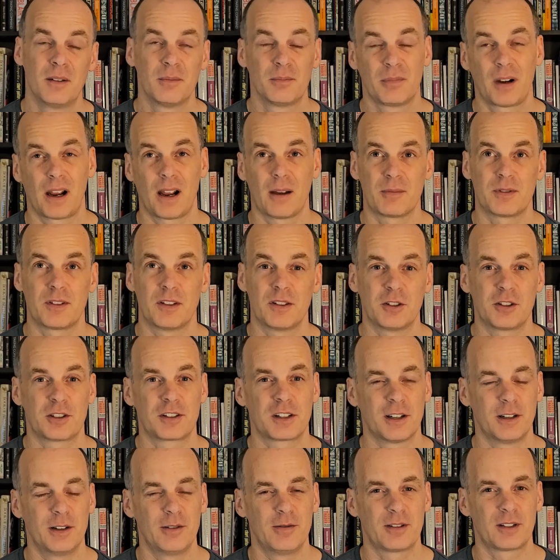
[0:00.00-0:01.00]
perhaps it just
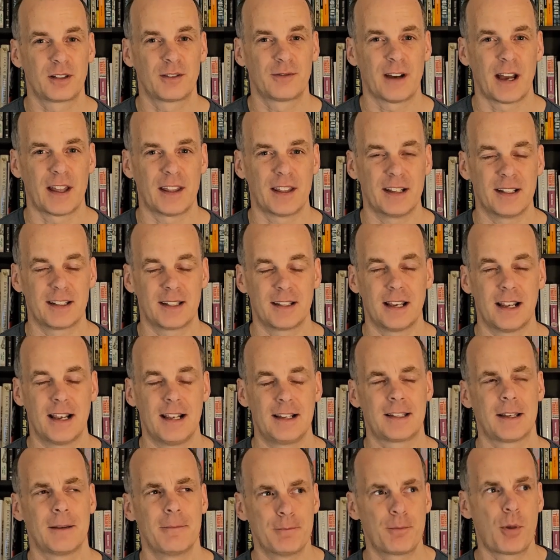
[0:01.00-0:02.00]
alludes to the fact that
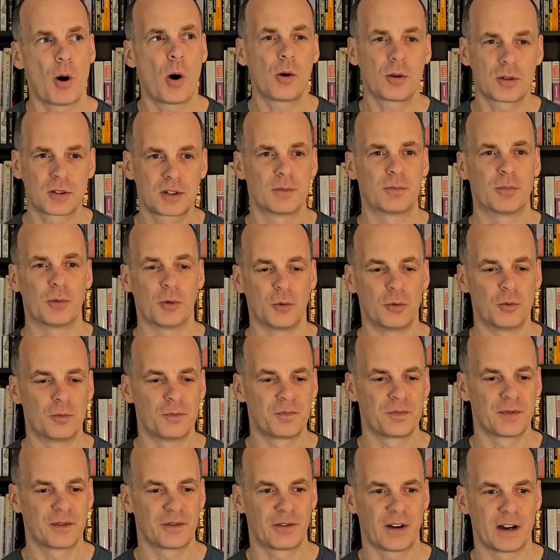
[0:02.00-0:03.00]
it's impossible
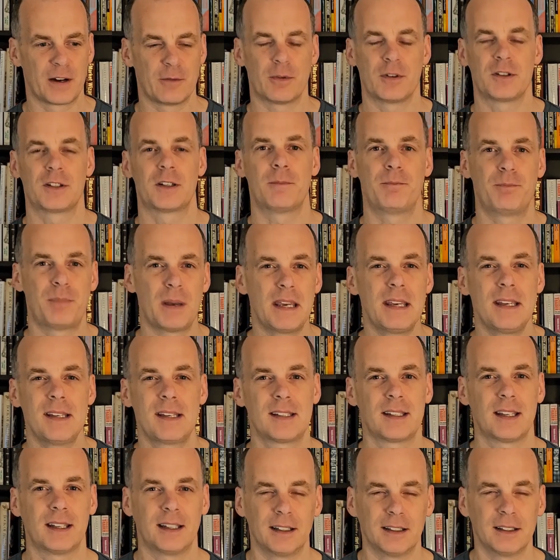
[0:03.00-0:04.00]
for anyone to be
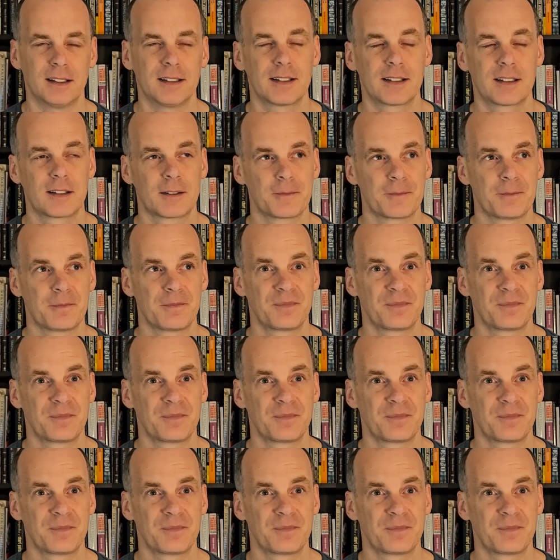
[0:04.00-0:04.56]
sinless.